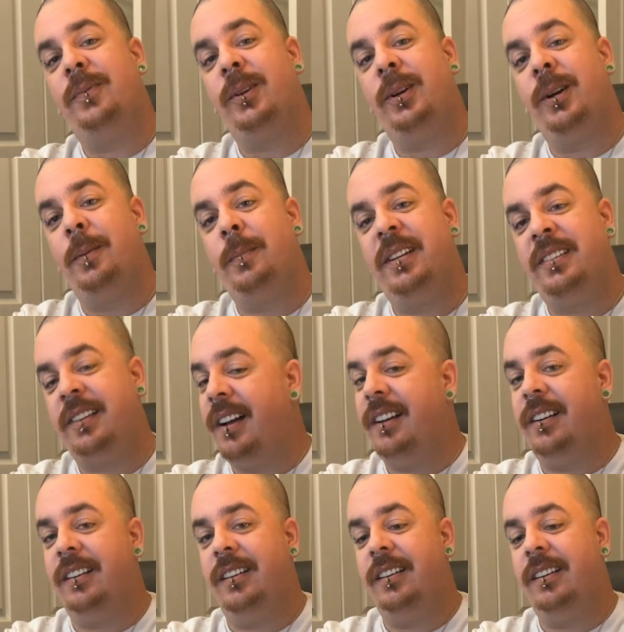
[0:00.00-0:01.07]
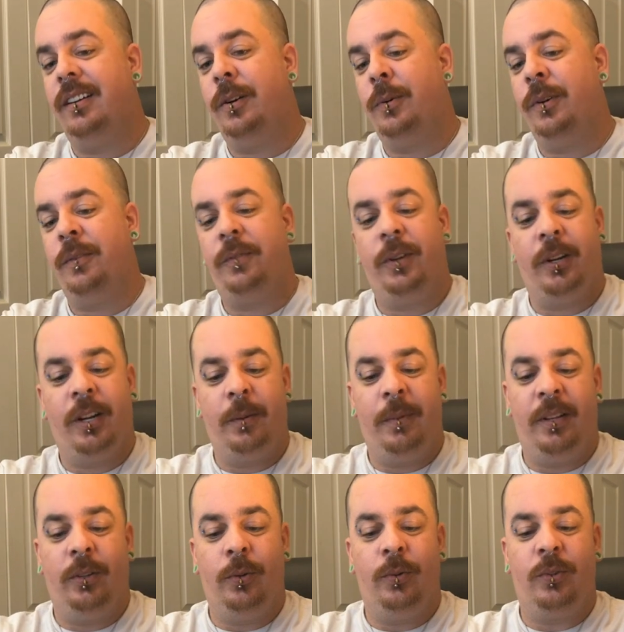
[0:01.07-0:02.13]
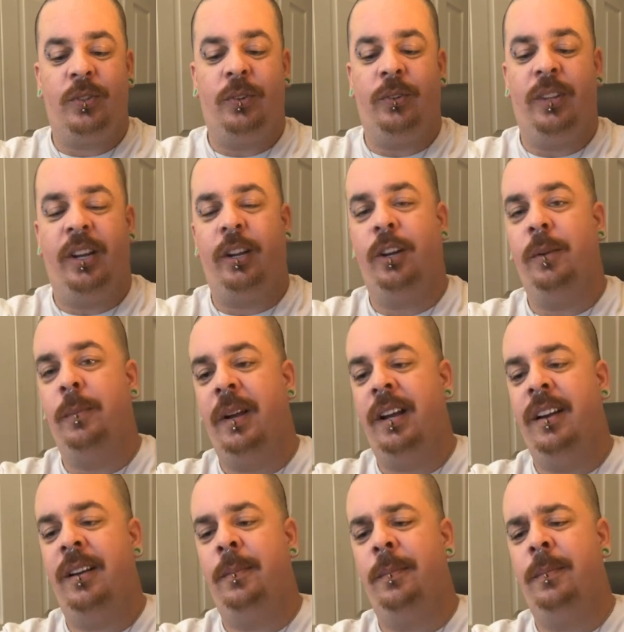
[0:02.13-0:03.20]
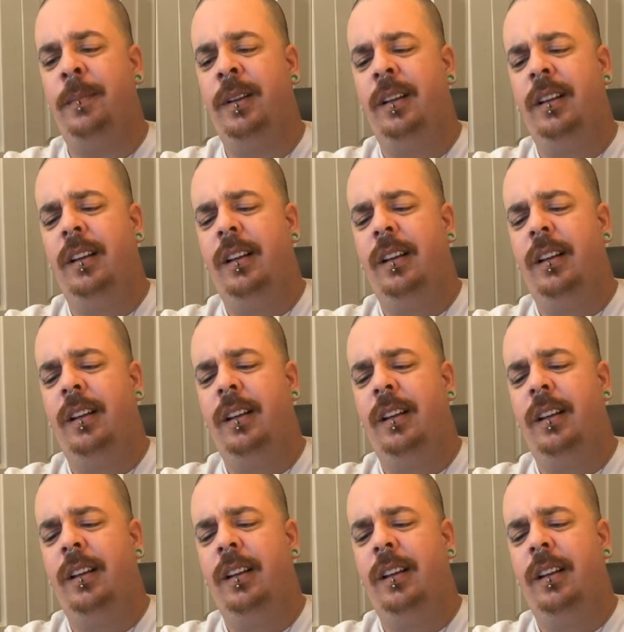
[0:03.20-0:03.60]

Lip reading: if they're going to be tighter or if they're going to be looser. They could have made them